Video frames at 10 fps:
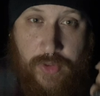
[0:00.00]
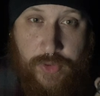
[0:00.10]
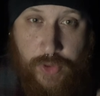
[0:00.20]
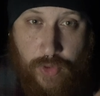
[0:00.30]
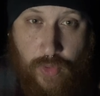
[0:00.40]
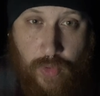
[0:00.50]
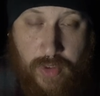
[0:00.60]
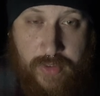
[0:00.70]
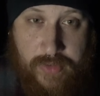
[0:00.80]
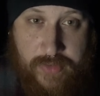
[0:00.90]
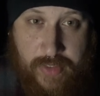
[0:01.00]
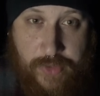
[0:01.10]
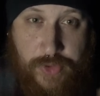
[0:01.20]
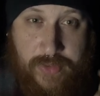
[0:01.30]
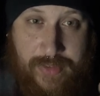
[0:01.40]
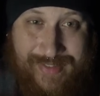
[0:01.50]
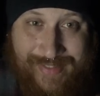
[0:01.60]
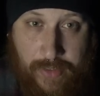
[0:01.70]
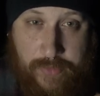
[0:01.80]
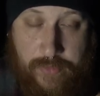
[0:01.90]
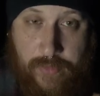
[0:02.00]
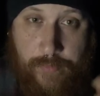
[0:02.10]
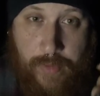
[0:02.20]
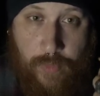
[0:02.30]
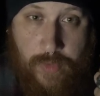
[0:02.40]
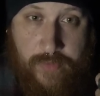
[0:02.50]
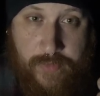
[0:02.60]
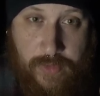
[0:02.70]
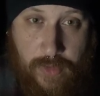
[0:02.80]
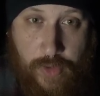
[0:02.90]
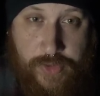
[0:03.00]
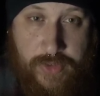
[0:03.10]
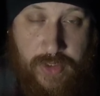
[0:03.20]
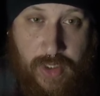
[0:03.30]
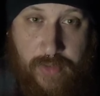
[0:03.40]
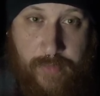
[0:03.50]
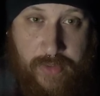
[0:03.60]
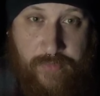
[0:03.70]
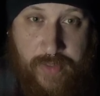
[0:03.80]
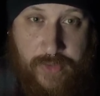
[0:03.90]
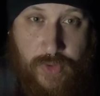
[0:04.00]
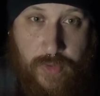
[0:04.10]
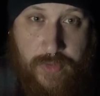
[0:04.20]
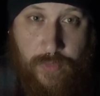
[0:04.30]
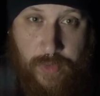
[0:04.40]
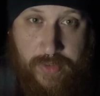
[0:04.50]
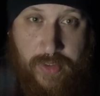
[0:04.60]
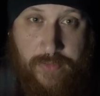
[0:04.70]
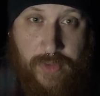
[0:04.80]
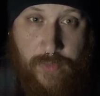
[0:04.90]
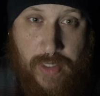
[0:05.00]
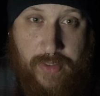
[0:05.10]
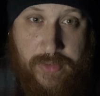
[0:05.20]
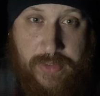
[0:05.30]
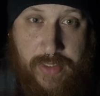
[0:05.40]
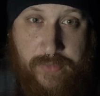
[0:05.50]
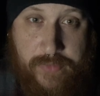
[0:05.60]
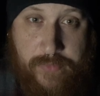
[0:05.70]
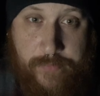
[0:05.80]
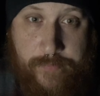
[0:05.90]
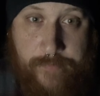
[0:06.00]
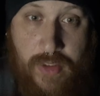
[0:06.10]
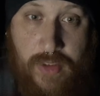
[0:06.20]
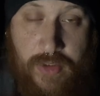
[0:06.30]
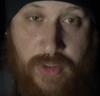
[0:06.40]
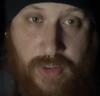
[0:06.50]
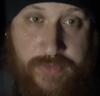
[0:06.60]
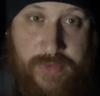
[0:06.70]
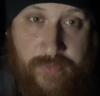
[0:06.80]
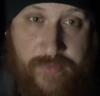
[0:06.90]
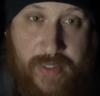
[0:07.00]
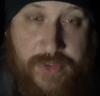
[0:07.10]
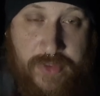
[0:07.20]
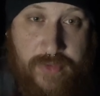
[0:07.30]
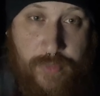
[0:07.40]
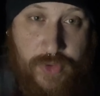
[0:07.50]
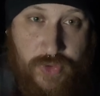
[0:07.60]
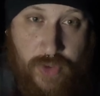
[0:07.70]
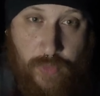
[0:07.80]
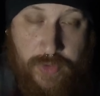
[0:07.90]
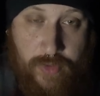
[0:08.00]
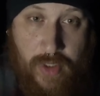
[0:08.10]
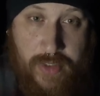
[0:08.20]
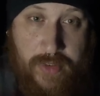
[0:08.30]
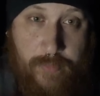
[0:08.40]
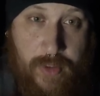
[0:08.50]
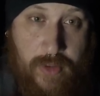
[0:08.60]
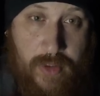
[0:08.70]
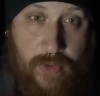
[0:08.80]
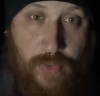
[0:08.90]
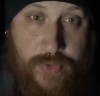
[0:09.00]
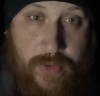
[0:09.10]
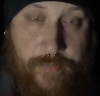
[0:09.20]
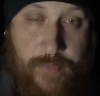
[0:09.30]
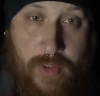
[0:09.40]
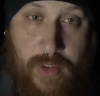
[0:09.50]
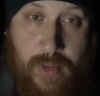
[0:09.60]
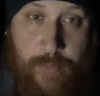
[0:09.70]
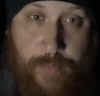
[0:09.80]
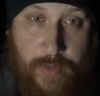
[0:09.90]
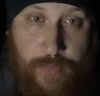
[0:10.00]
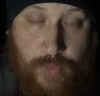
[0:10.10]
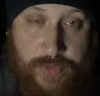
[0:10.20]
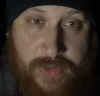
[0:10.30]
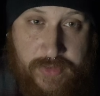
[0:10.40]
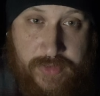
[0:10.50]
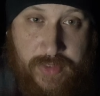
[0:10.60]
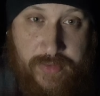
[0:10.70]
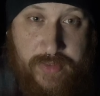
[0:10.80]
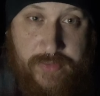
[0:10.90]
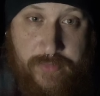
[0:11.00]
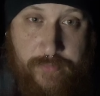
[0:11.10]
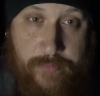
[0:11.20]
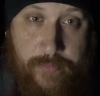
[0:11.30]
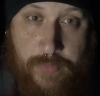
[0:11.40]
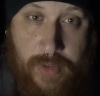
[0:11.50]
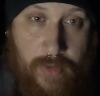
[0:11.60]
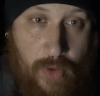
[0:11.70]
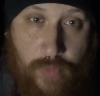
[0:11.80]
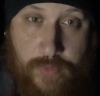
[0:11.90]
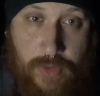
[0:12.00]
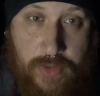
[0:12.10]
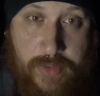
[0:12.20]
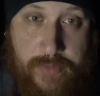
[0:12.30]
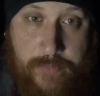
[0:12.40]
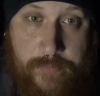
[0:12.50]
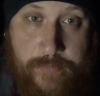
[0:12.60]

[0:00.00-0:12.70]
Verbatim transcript: Their organization linked by one of the largest gun manufacturers within the United States guns and fascism are so ingrained in American culture, people will just see this and overlook it.